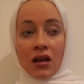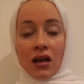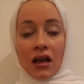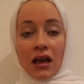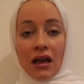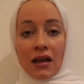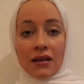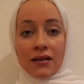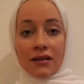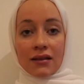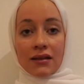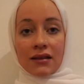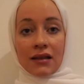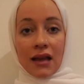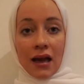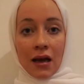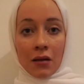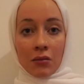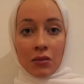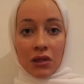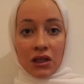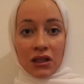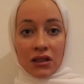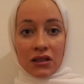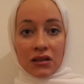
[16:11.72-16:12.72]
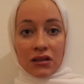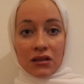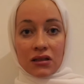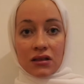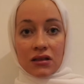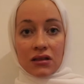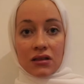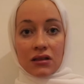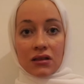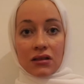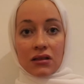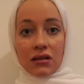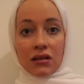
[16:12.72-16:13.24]

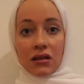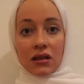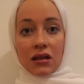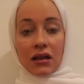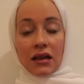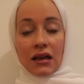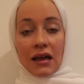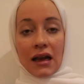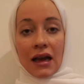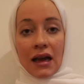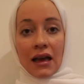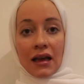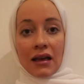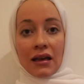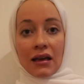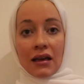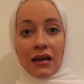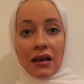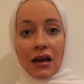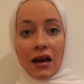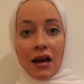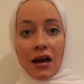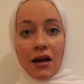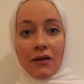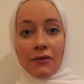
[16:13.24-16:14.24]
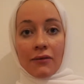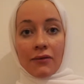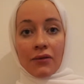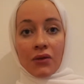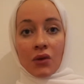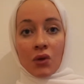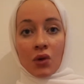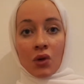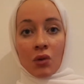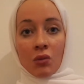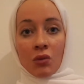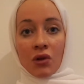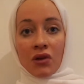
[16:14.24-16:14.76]
established like a
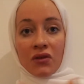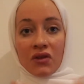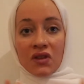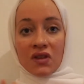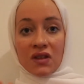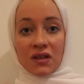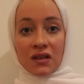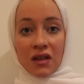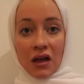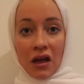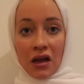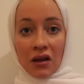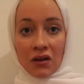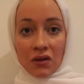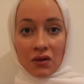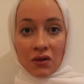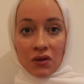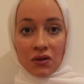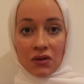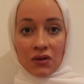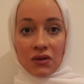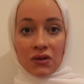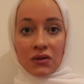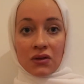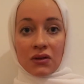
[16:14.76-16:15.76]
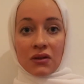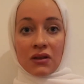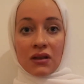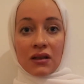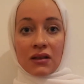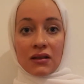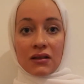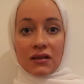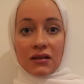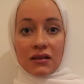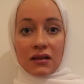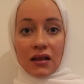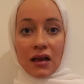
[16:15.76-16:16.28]
form of status to
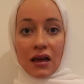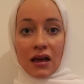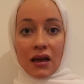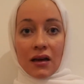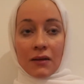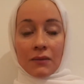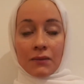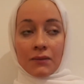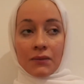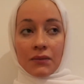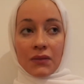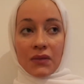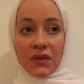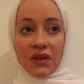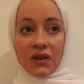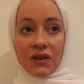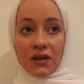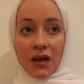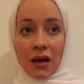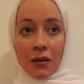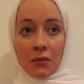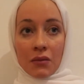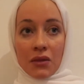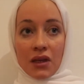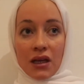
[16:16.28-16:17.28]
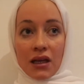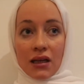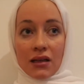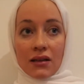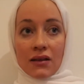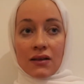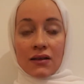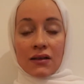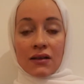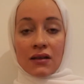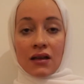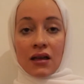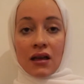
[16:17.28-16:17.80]
these subjects.
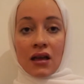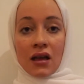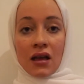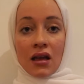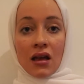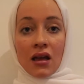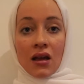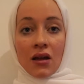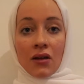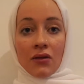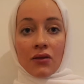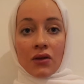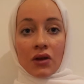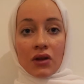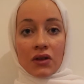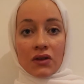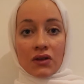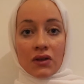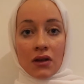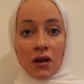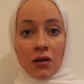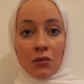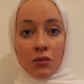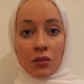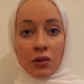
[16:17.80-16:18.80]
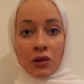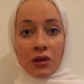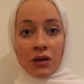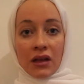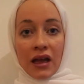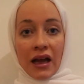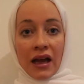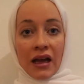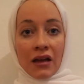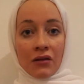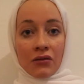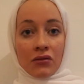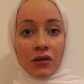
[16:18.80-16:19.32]
For example,
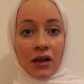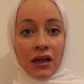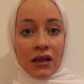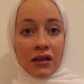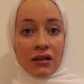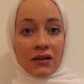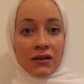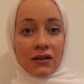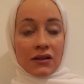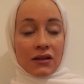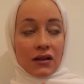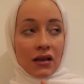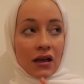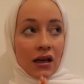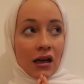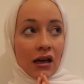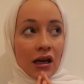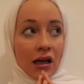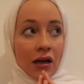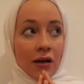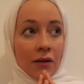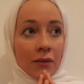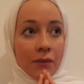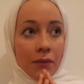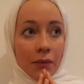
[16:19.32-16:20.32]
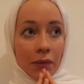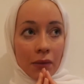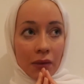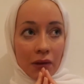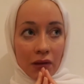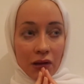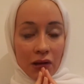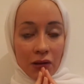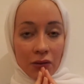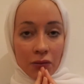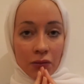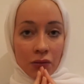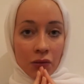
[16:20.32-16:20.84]
I read
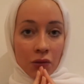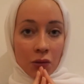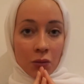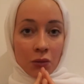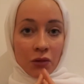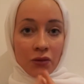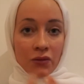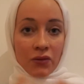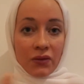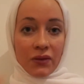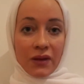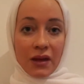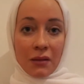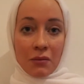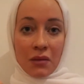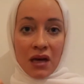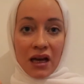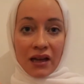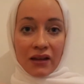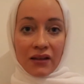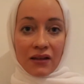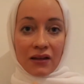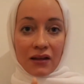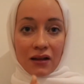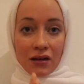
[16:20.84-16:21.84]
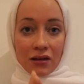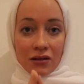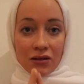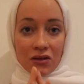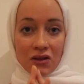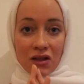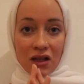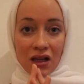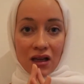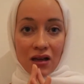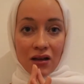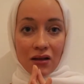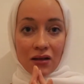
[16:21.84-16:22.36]
a form of debate
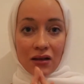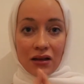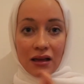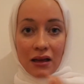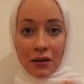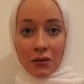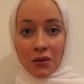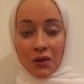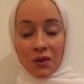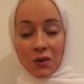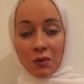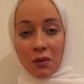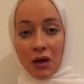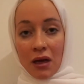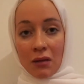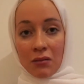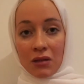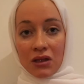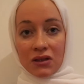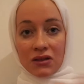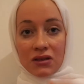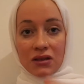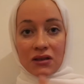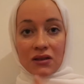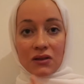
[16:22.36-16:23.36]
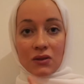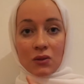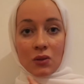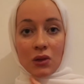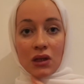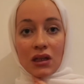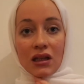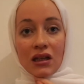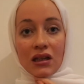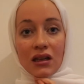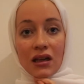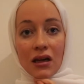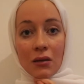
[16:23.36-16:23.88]
article that was published in
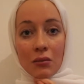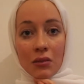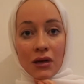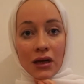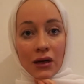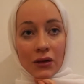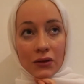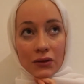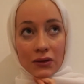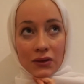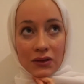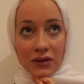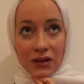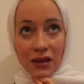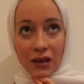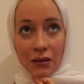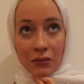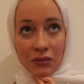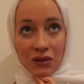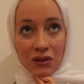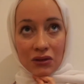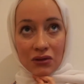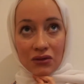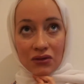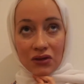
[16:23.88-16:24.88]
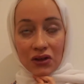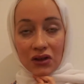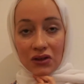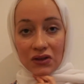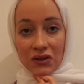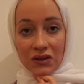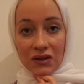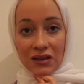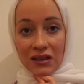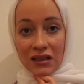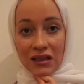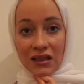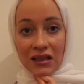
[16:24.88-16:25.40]
Sweden about some
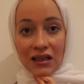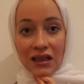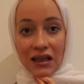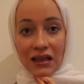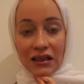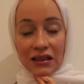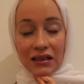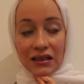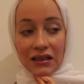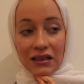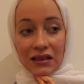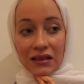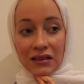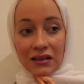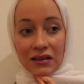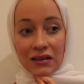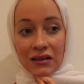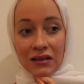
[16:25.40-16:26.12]
university that is